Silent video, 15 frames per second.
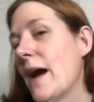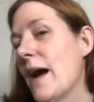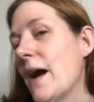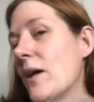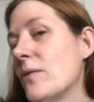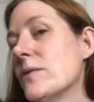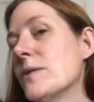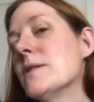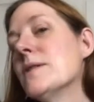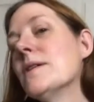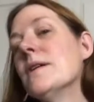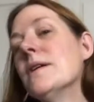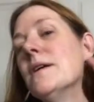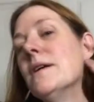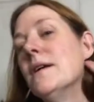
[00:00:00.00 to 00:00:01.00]
out
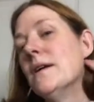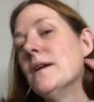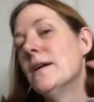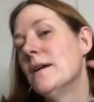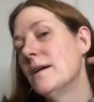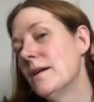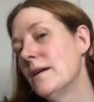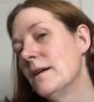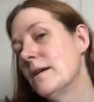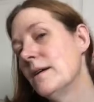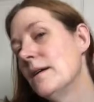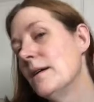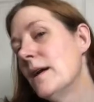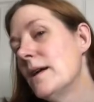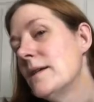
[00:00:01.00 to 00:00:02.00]

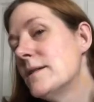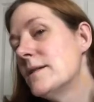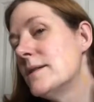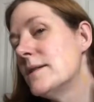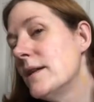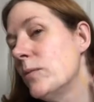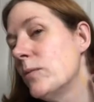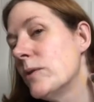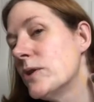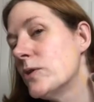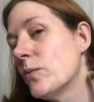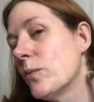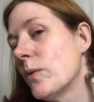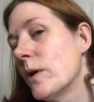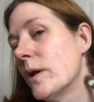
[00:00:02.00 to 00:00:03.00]
and see
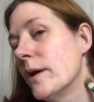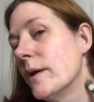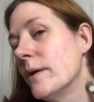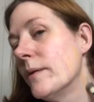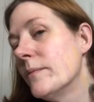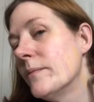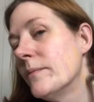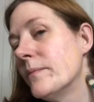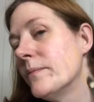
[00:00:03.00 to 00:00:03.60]
which one